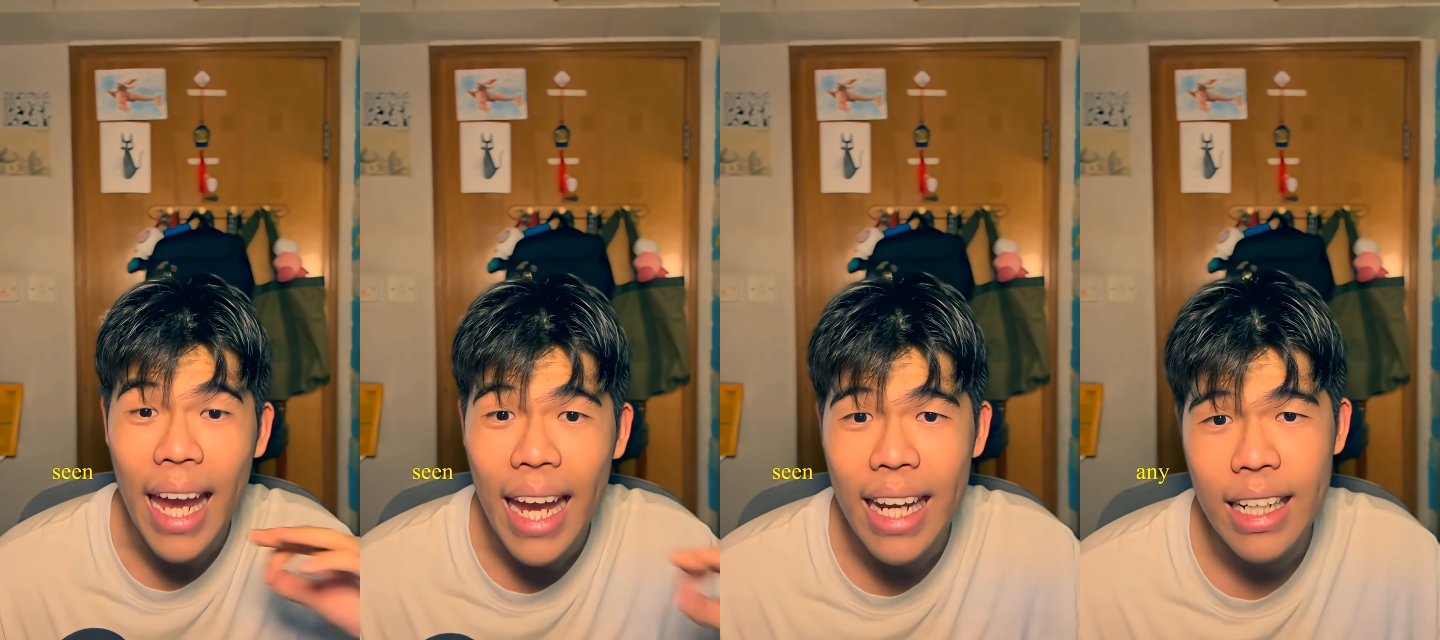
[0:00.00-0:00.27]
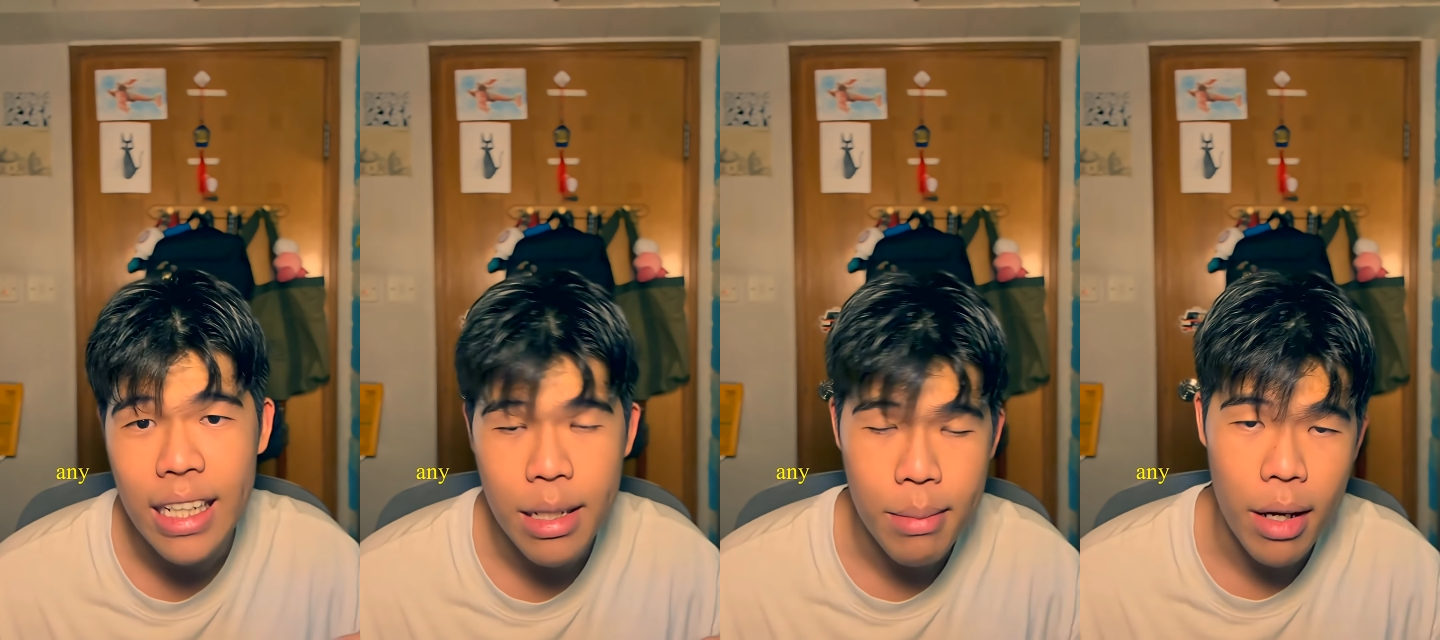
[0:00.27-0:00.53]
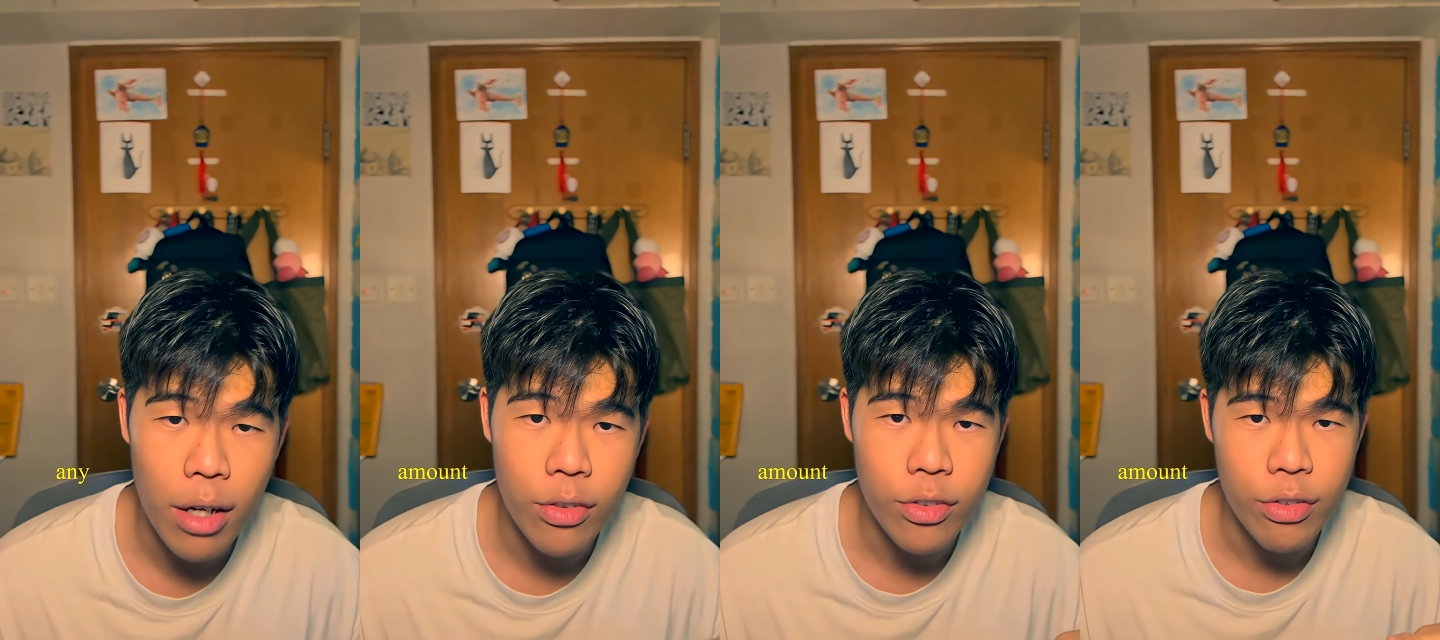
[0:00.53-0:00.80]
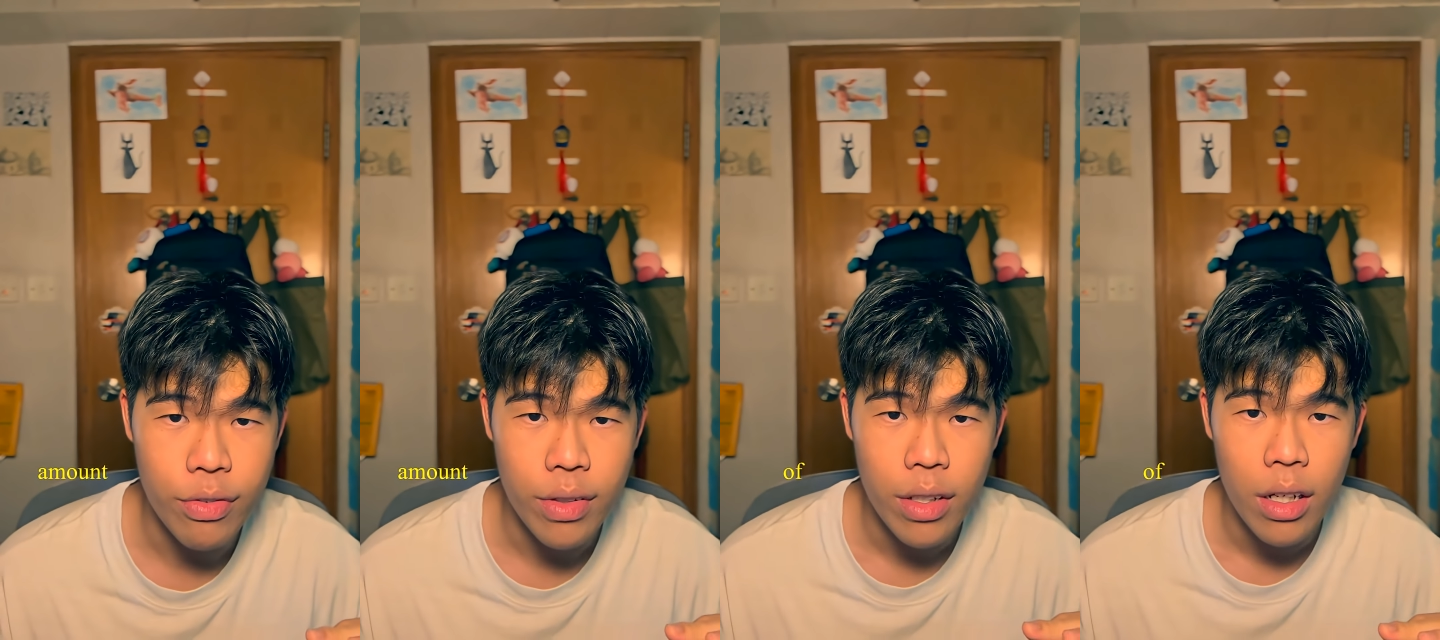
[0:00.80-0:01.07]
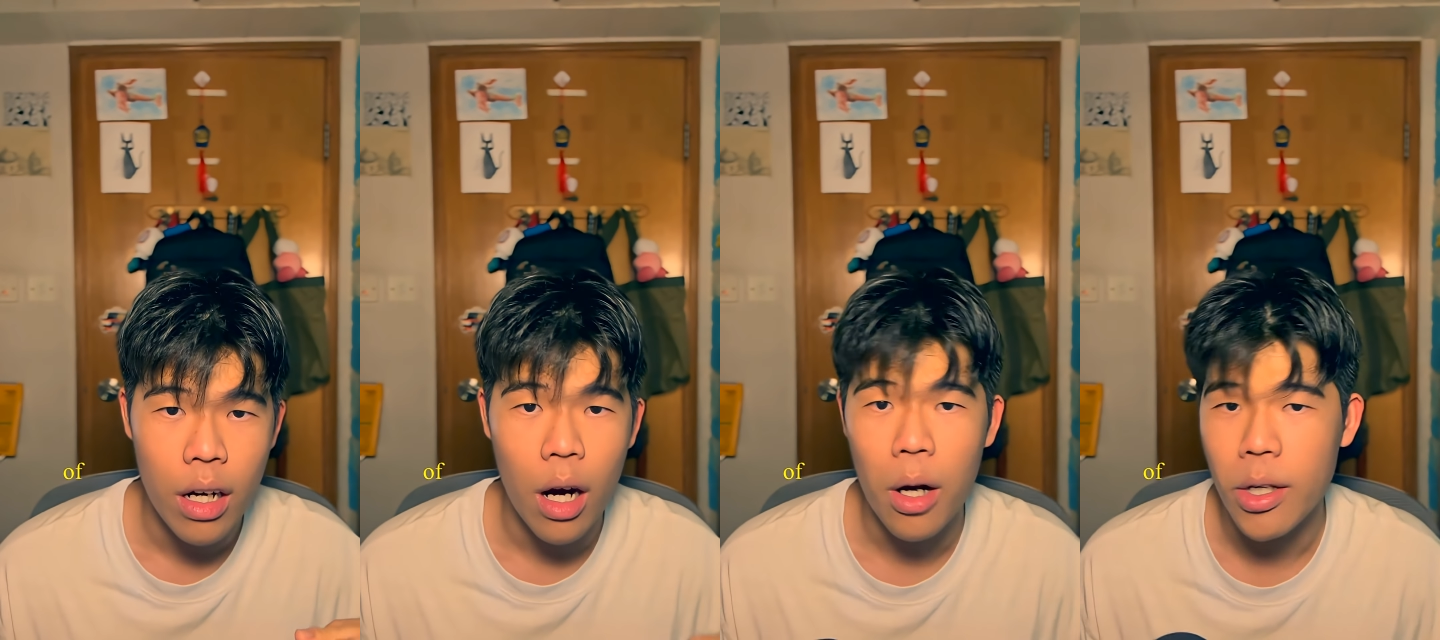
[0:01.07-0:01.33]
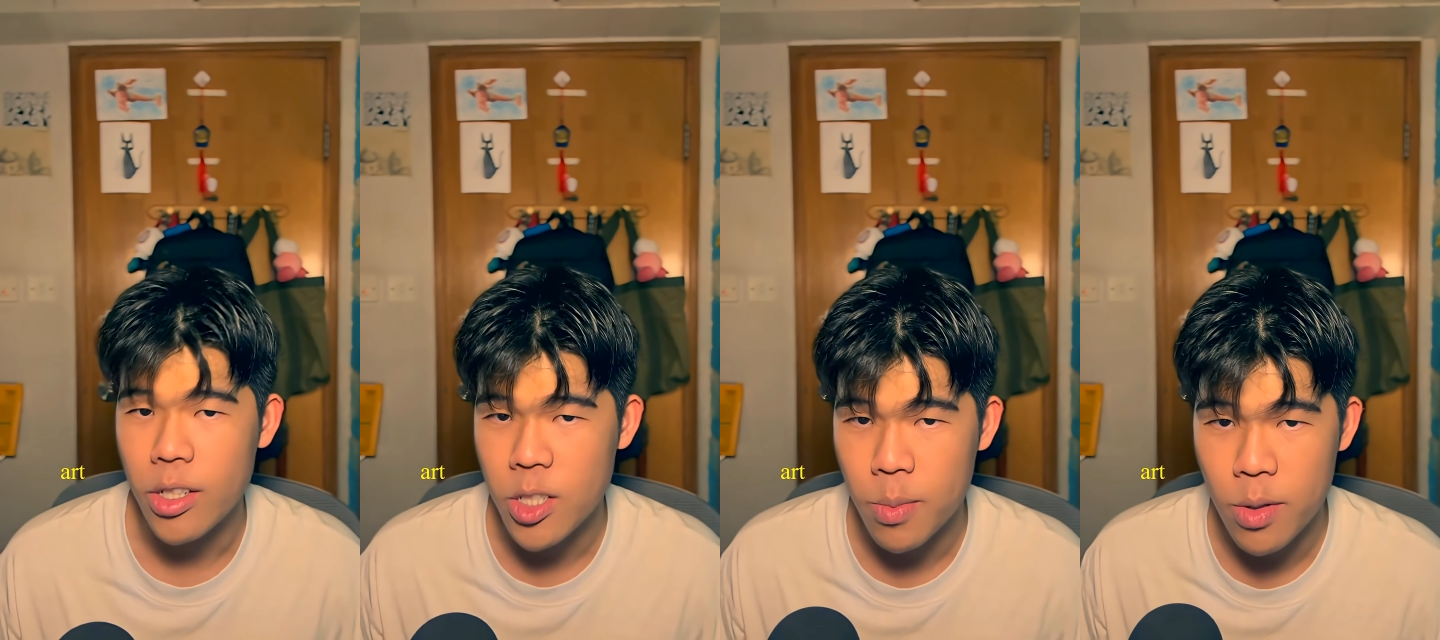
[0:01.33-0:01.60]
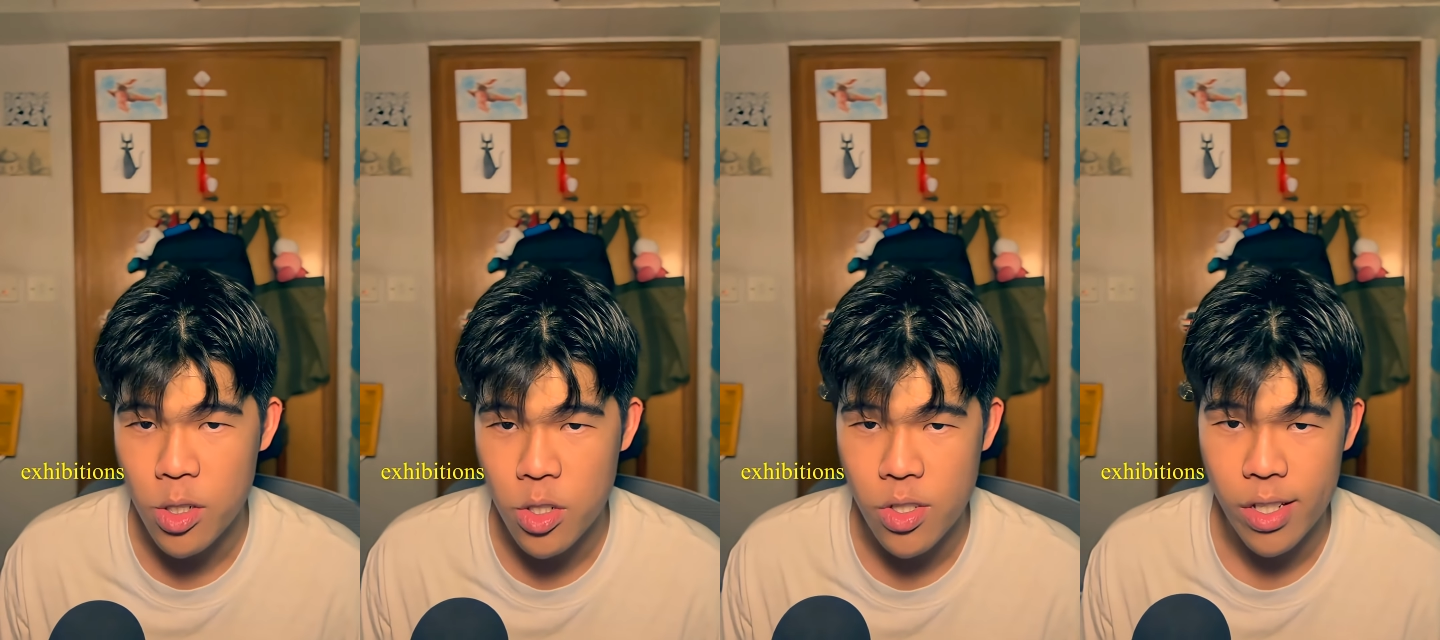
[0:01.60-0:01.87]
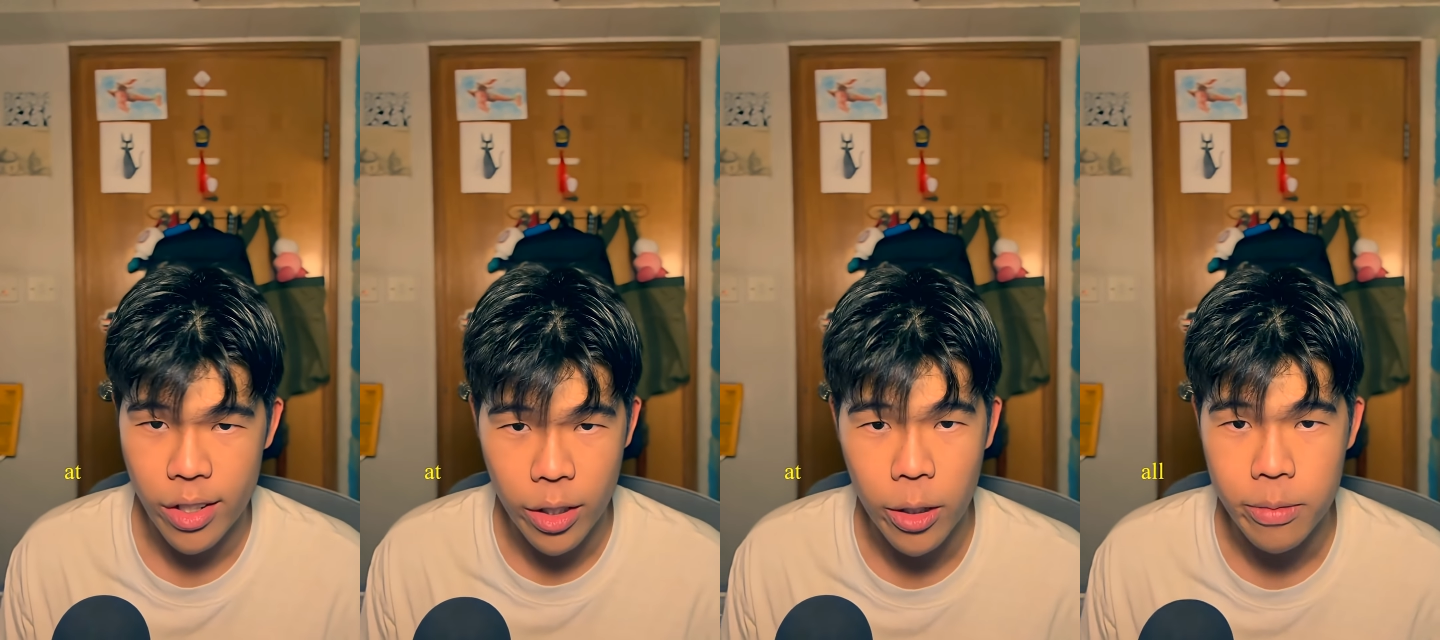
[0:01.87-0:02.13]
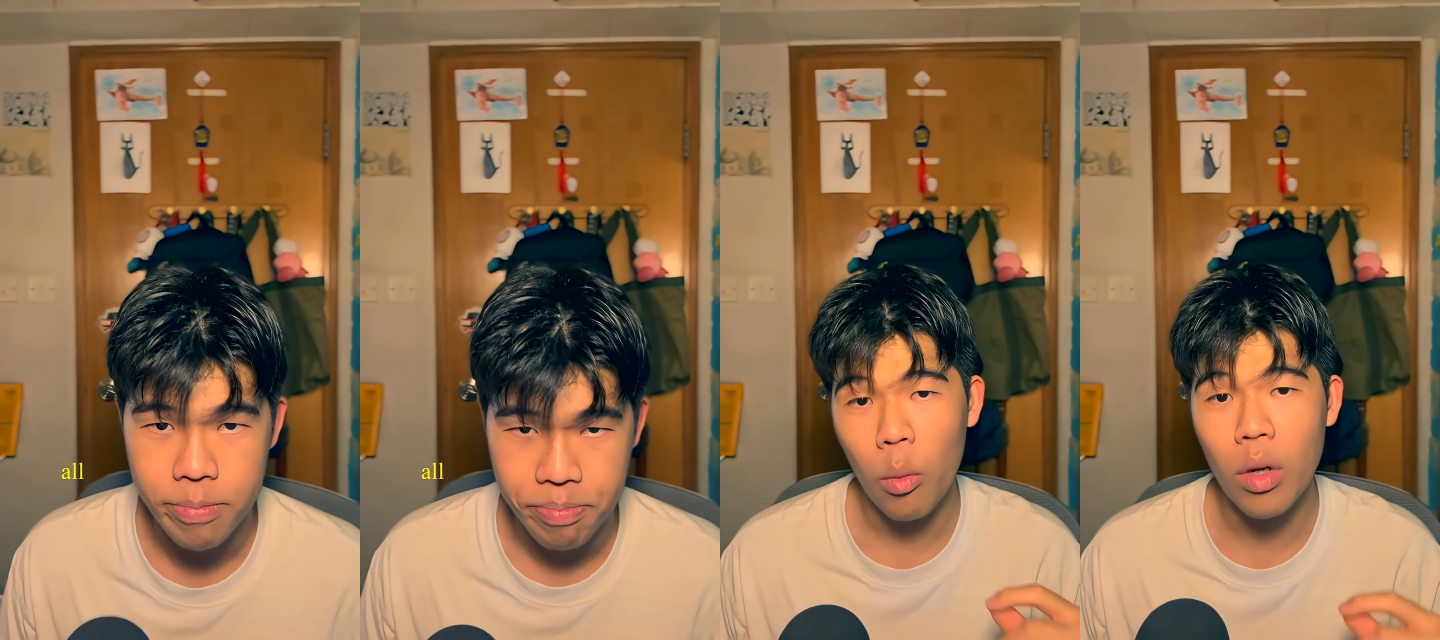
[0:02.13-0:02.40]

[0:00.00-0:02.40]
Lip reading: any amount of art exhibitions at all.